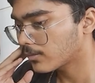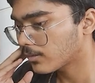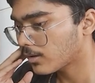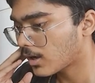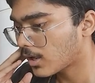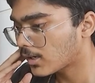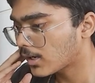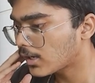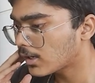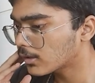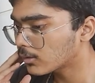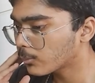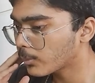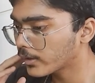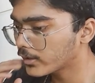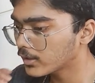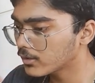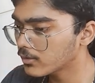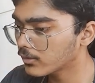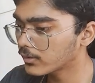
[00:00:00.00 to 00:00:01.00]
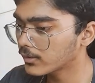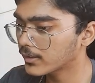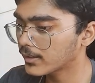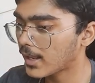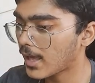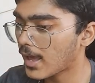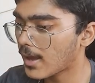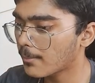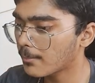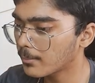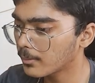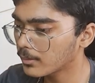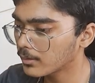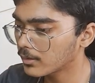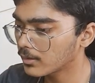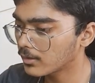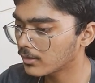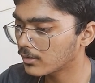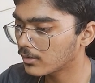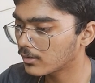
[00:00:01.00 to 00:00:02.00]
I'll quickly just grab
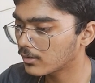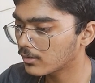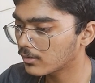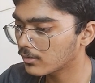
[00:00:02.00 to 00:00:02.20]
the.